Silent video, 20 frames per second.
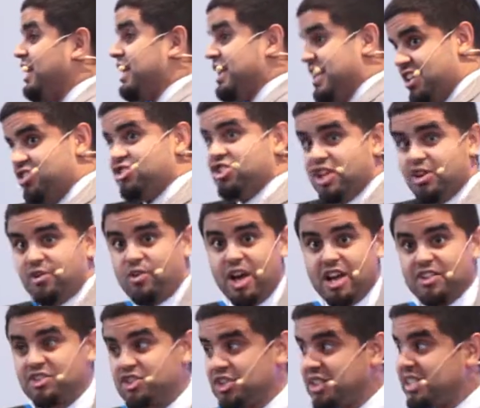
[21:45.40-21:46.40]
in his
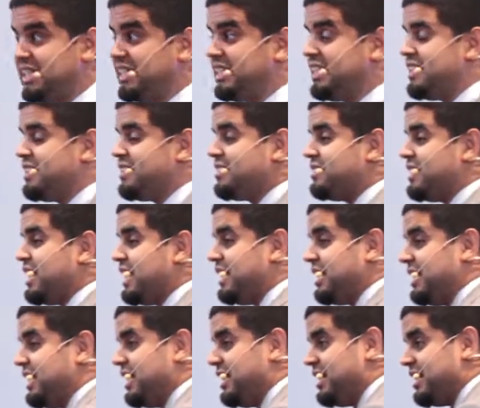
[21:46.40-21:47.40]
generosity
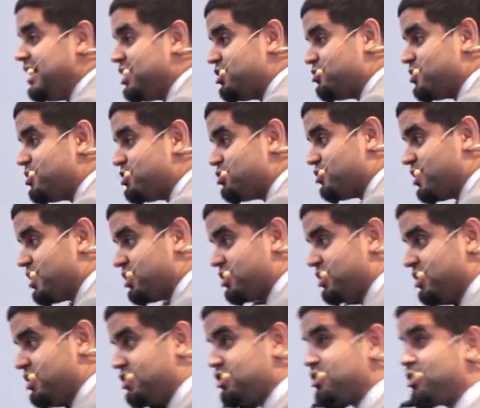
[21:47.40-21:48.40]
than in his
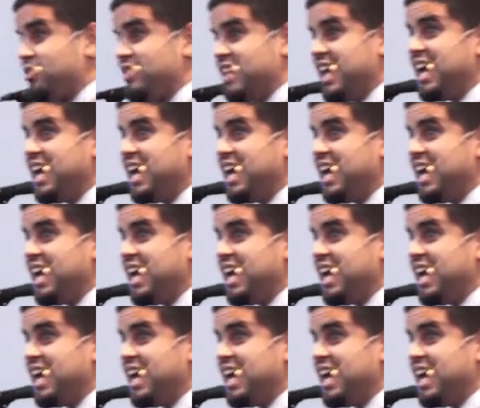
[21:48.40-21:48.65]
restrictions. So